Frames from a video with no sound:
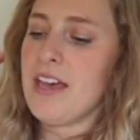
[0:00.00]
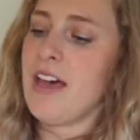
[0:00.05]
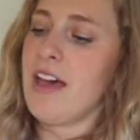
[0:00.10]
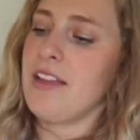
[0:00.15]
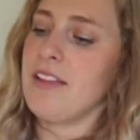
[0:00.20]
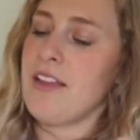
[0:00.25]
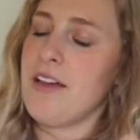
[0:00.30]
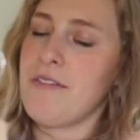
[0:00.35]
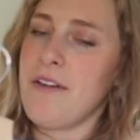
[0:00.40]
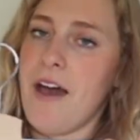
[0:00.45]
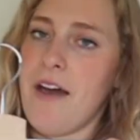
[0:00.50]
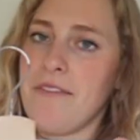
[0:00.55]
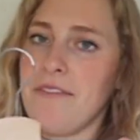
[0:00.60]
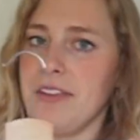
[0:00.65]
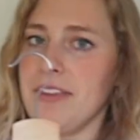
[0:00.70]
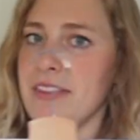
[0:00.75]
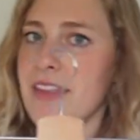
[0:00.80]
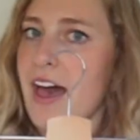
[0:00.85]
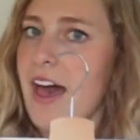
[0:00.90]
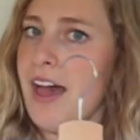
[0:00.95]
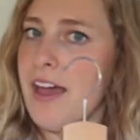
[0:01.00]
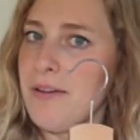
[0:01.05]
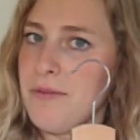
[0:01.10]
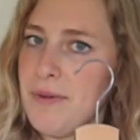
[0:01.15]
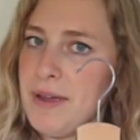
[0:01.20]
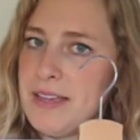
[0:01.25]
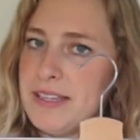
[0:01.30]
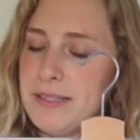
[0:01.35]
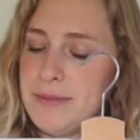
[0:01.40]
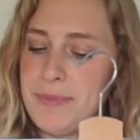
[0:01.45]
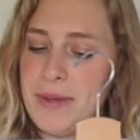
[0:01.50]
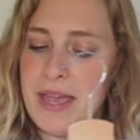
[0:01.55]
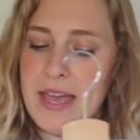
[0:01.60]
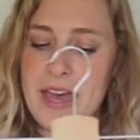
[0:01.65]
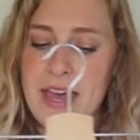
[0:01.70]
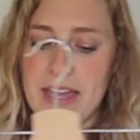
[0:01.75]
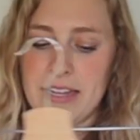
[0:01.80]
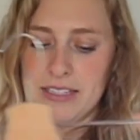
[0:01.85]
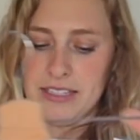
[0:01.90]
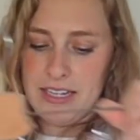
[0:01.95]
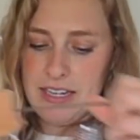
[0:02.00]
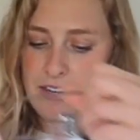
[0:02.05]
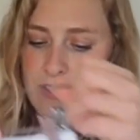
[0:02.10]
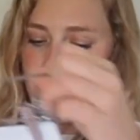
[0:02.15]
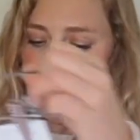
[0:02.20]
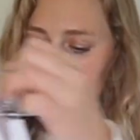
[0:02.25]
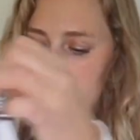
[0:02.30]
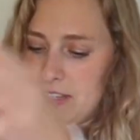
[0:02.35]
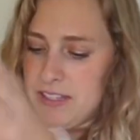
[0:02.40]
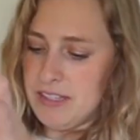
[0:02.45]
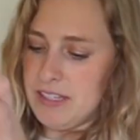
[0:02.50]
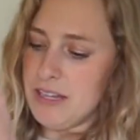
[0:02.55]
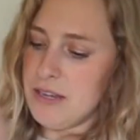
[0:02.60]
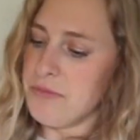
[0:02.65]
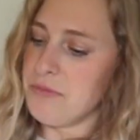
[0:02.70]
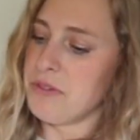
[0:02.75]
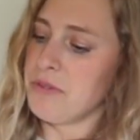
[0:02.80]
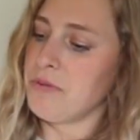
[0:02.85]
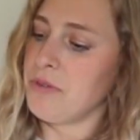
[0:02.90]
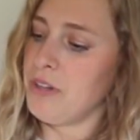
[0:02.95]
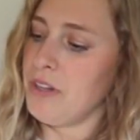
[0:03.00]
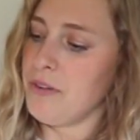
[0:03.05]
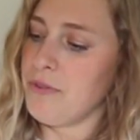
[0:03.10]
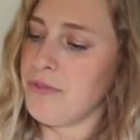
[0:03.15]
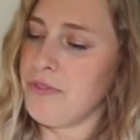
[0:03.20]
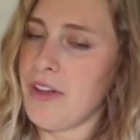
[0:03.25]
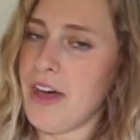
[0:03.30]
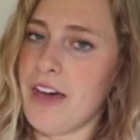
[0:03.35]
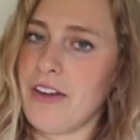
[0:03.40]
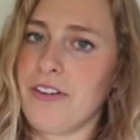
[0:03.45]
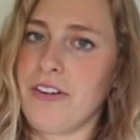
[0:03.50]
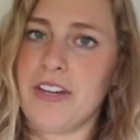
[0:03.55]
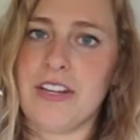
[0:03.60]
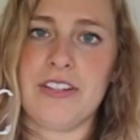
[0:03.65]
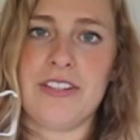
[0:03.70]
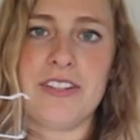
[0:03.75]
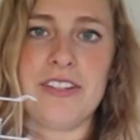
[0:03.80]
I love having the high waistband and all the seams are really flattering,